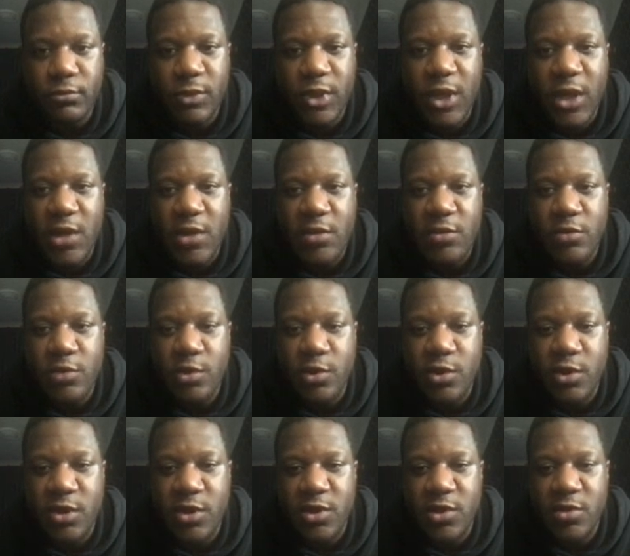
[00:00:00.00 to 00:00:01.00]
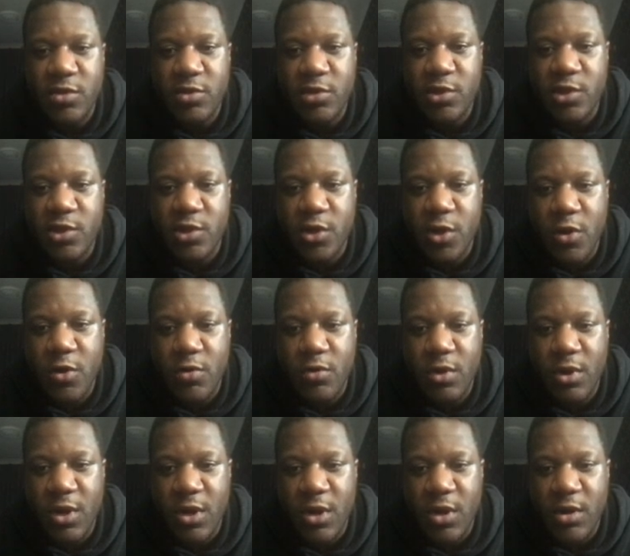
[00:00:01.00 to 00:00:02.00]
and it, will it should
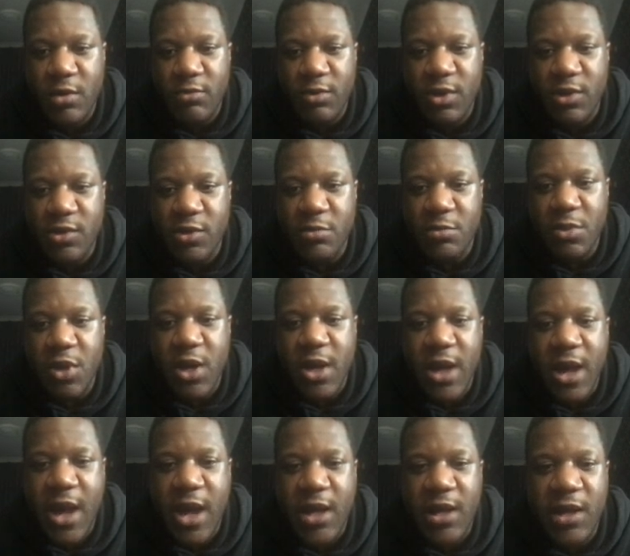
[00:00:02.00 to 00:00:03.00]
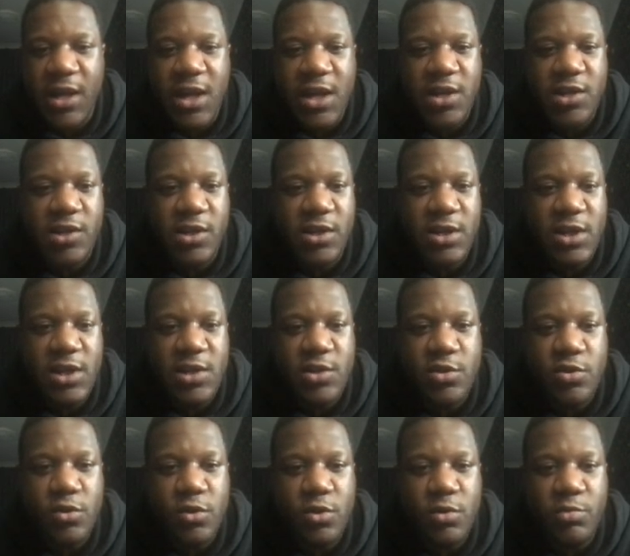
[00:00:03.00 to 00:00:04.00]
show Right, so my allocation is
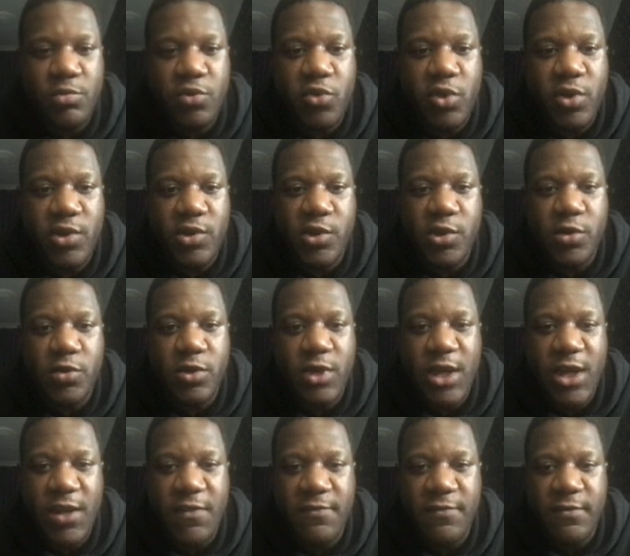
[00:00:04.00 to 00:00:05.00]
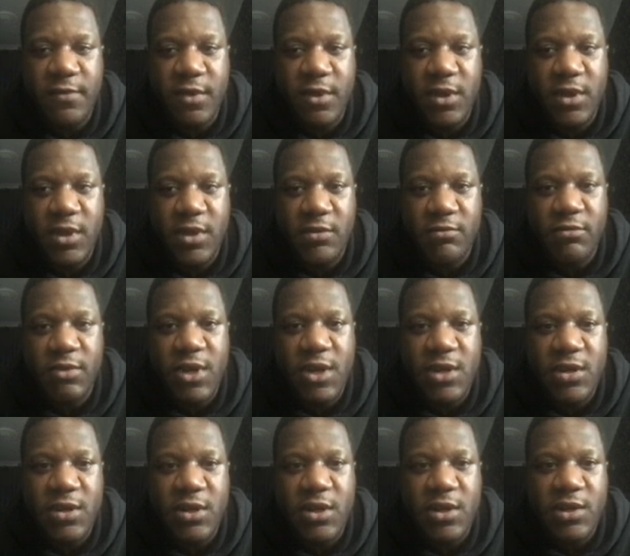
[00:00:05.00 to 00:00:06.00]
0.2 ETH,
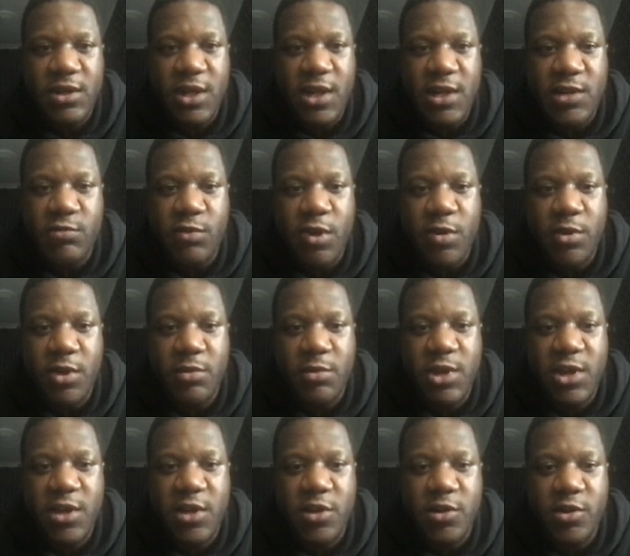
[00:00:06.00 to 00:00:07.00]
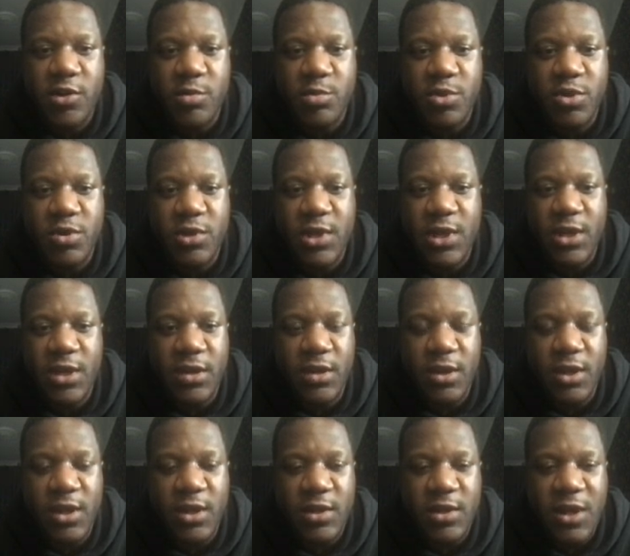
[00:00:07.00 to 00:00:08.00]
right? So that's what I'm going to be contributing
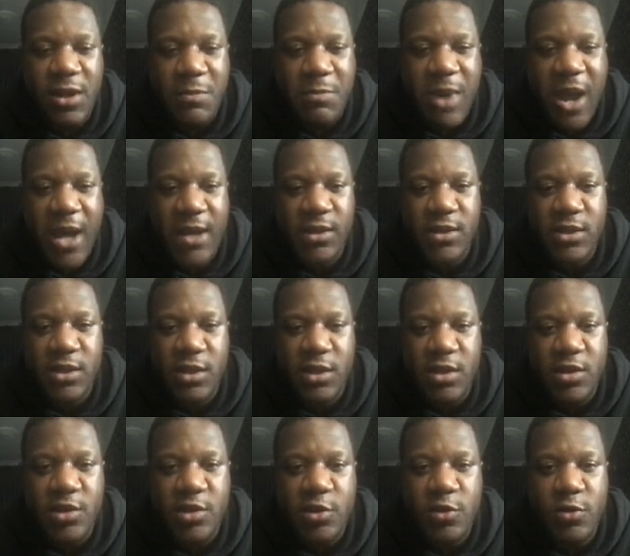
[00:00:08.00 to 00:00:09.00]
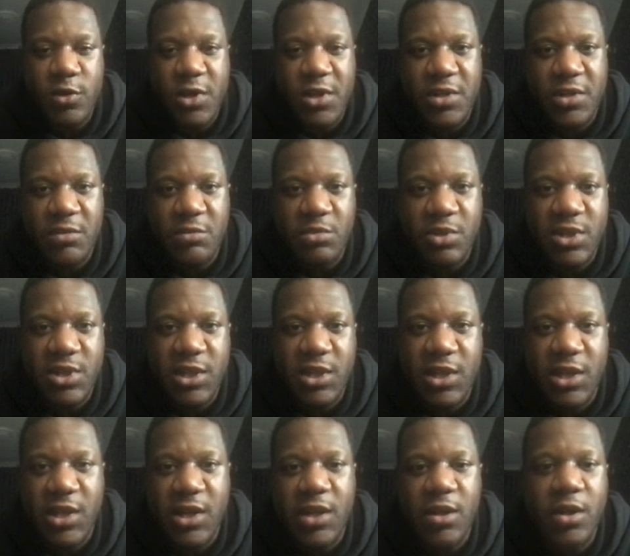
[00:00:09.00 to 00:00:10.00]
the max to this
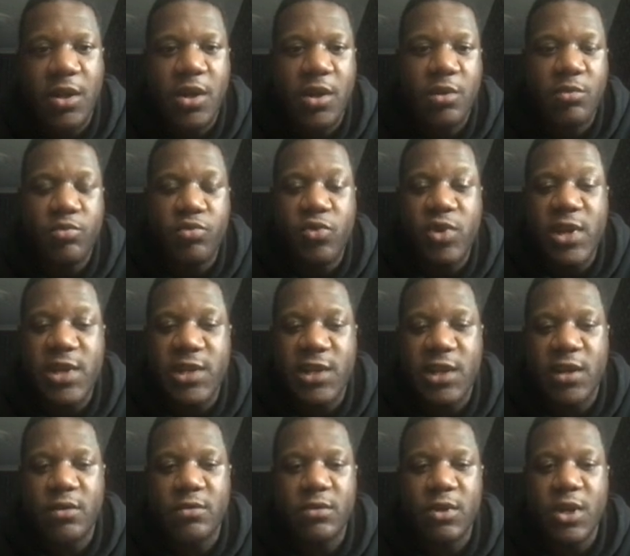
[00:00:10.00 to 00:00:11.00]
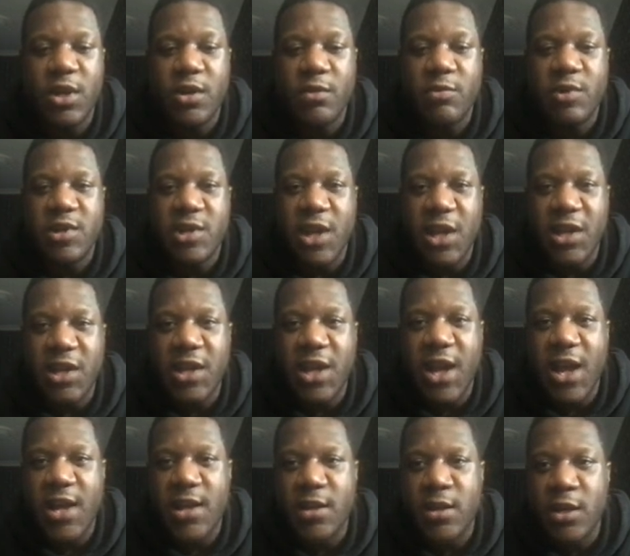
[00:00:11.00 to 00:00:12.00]
particular pre-sale, which
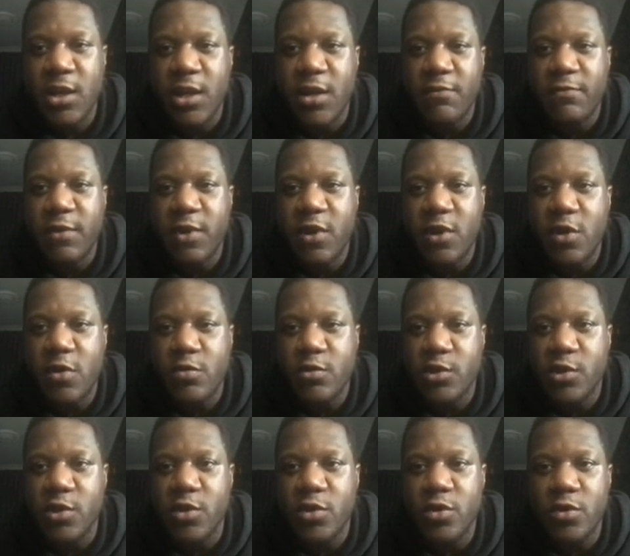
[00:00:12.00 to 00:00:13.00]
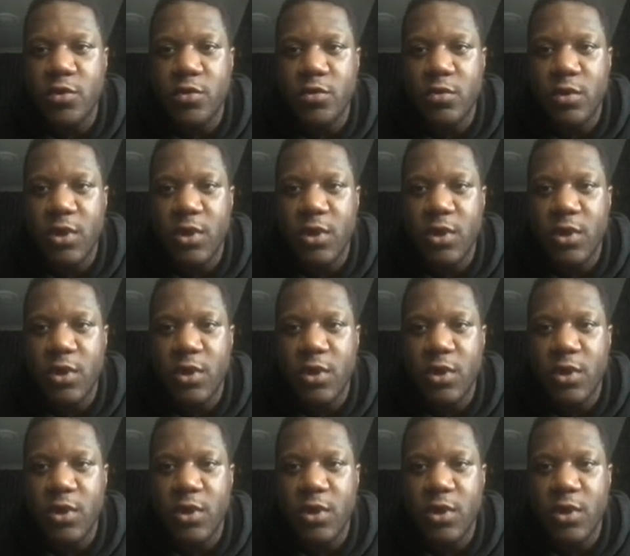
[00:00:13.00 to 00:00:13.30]
again, if we go to,